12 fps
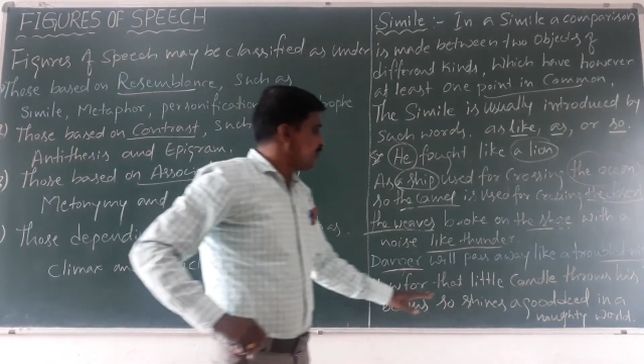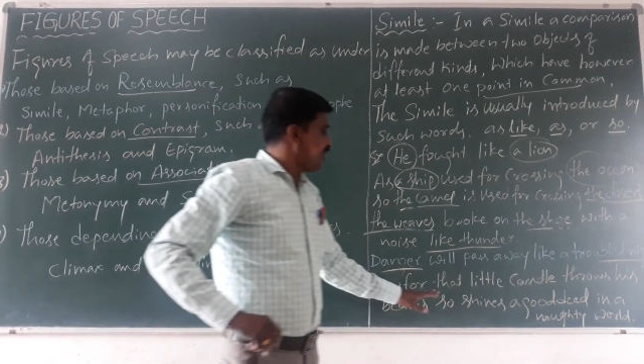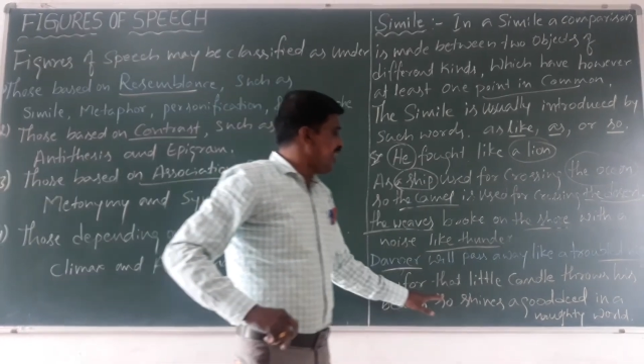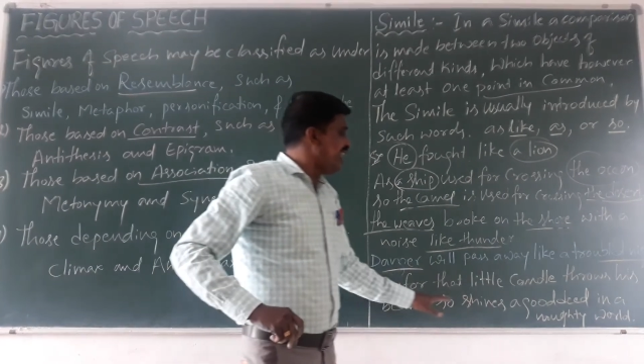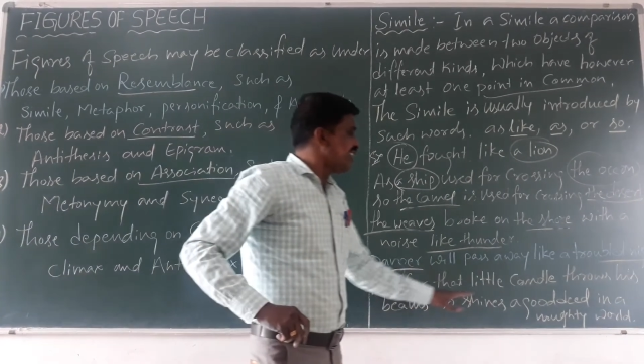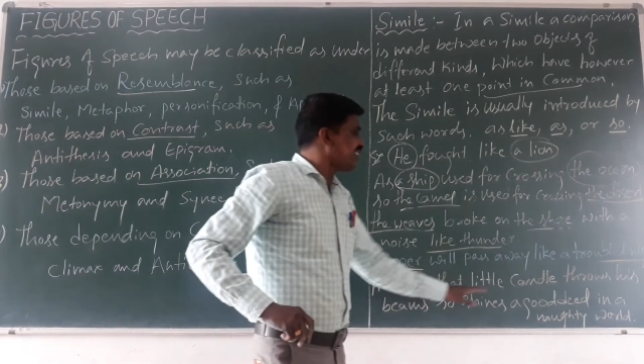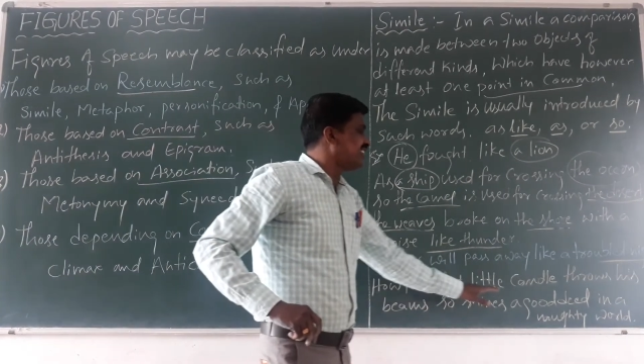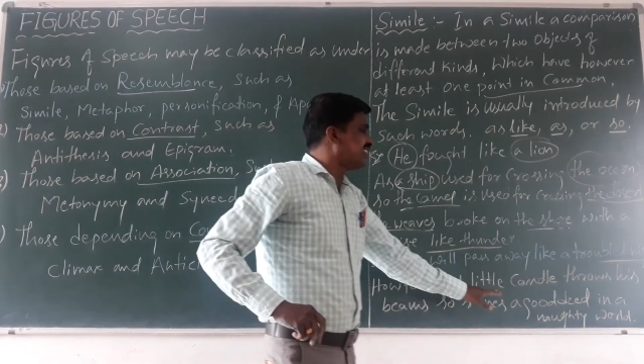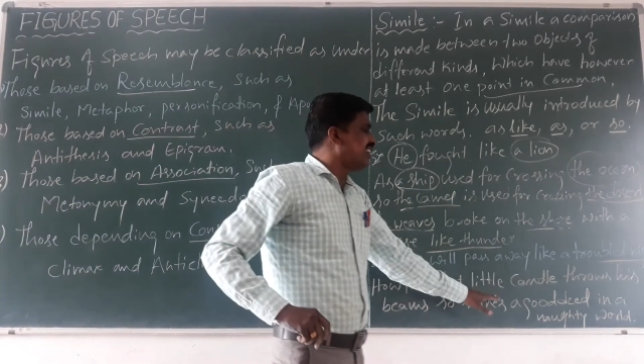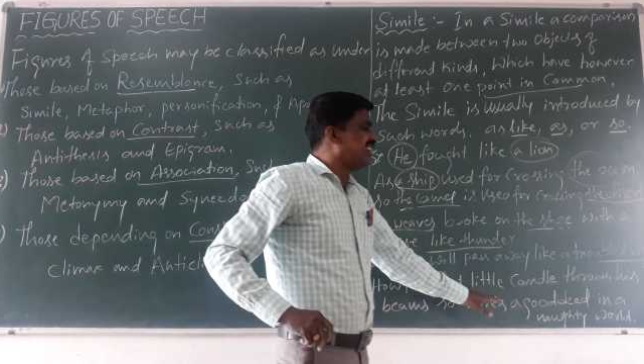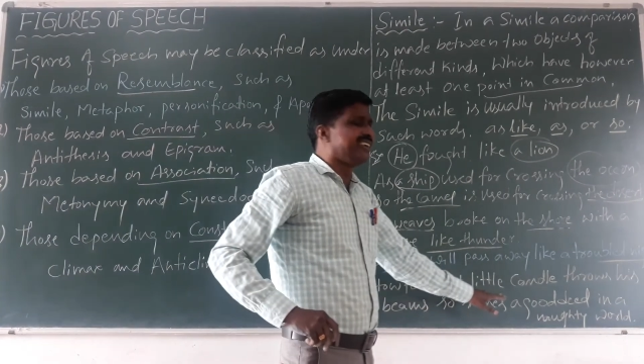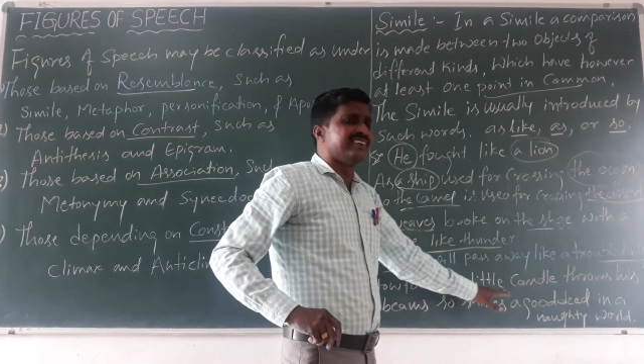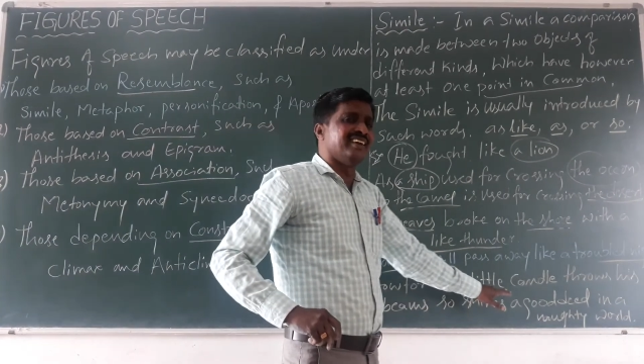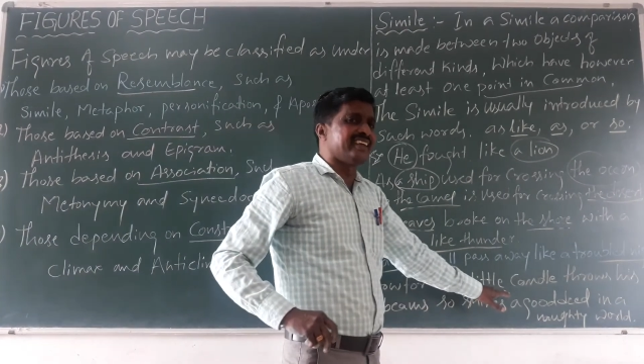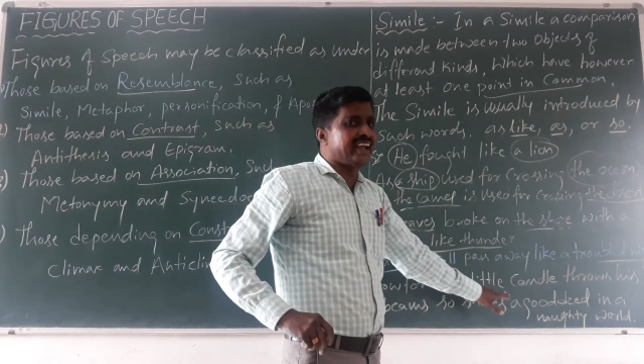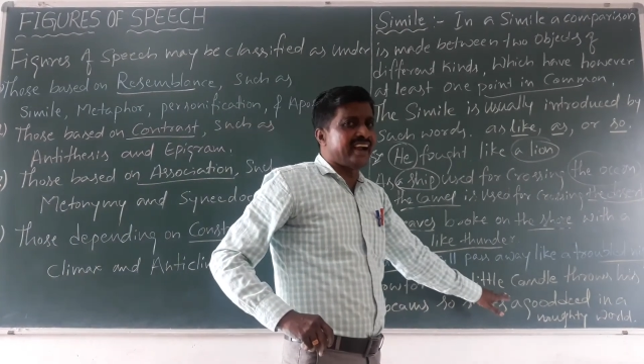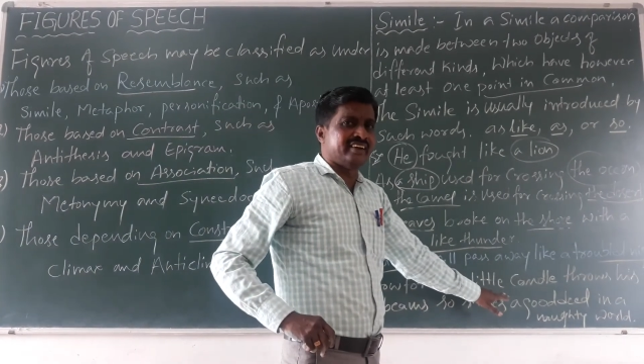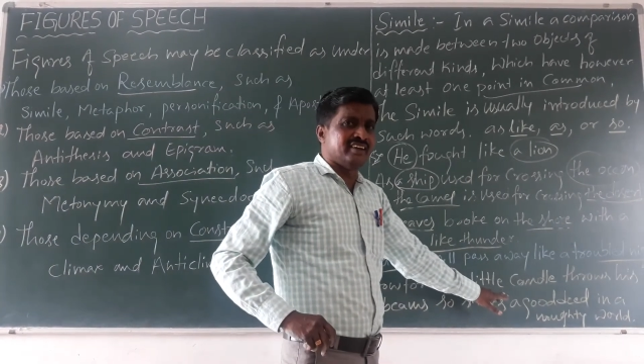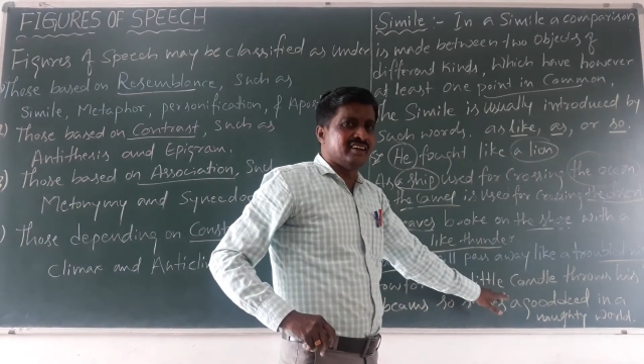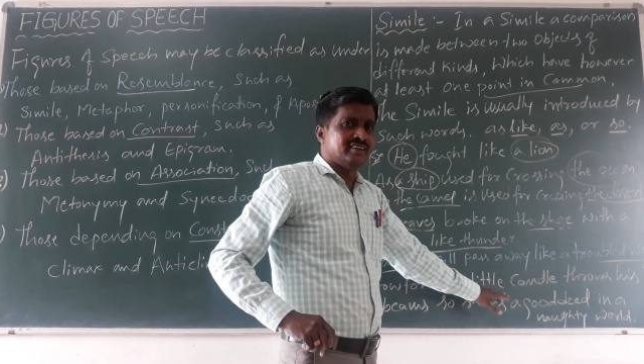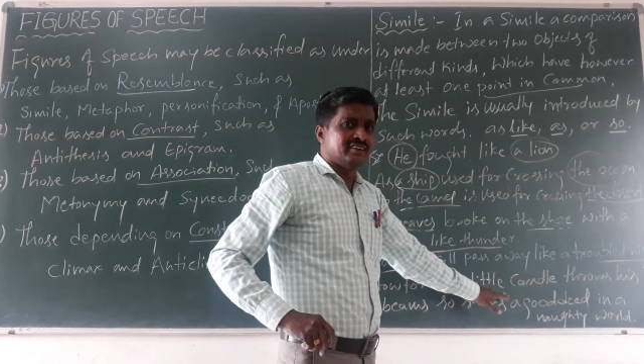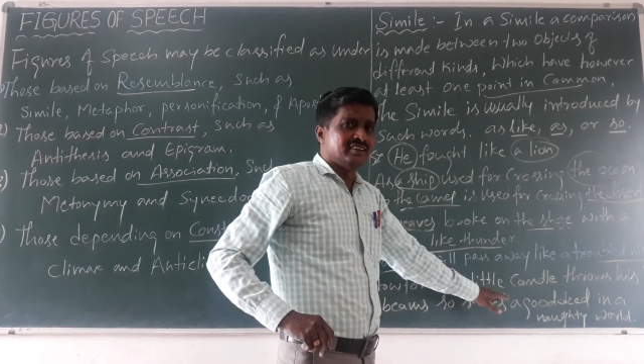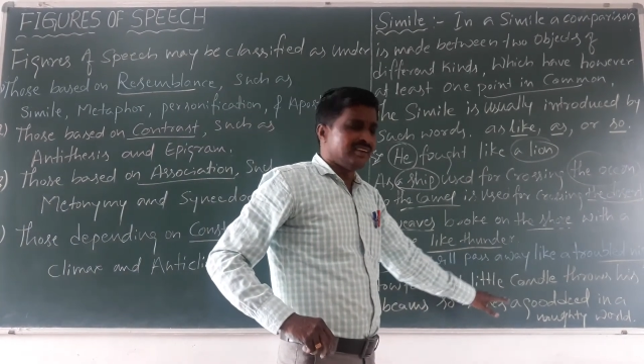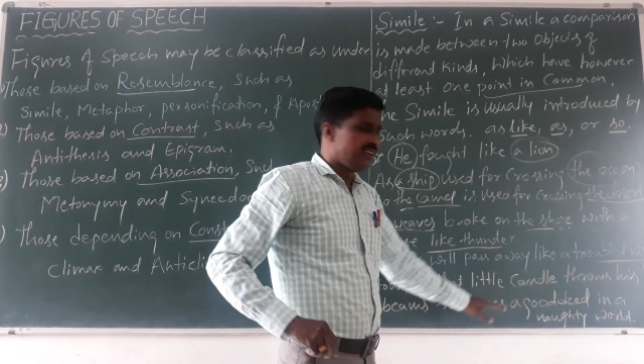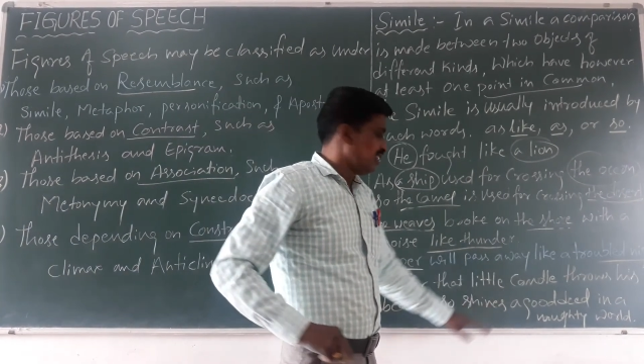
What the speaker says: far the little candle?